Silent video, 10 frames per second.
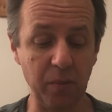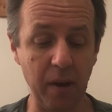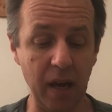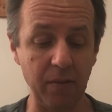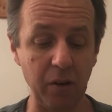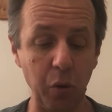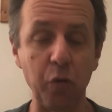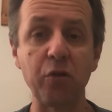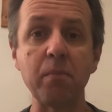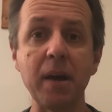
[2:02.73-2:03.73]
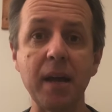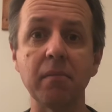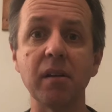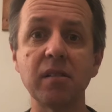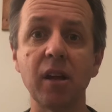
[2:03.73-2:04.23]
from heaven or from
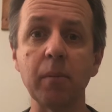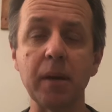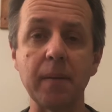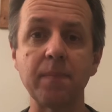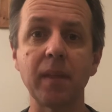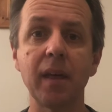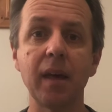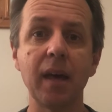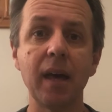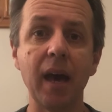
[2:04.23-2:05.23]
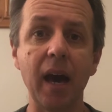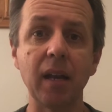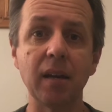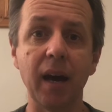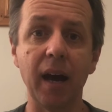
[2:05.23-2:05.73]
men? Tell me.
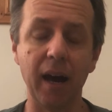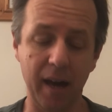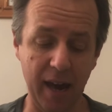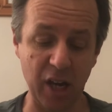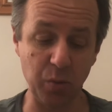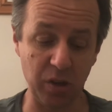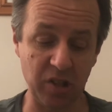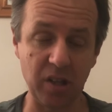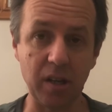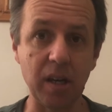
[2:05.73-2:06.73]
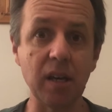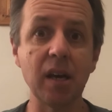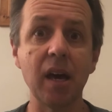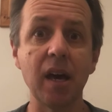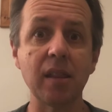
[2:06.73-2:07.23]
And as we see,
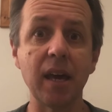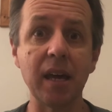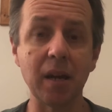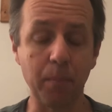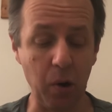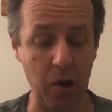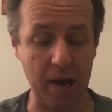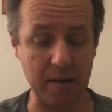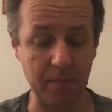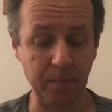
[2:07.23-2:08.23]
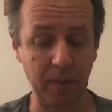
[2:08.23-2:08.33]
they're in a bind.